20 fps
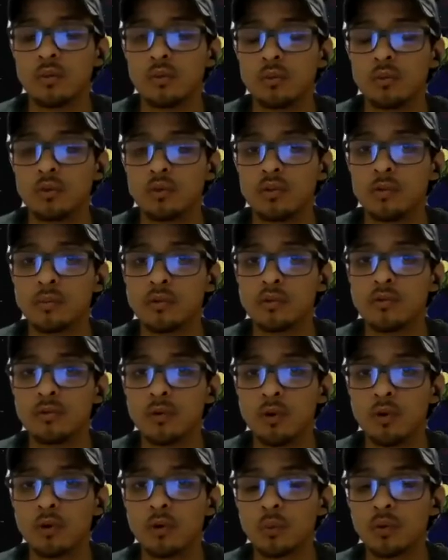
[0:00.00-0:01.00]
really move
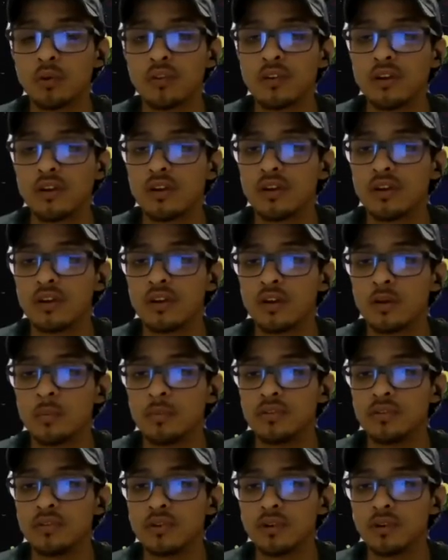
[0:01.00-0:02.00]
forward with it, and
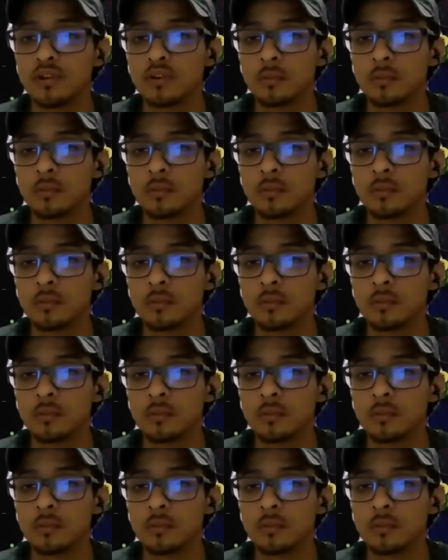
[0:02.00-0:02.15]
be serious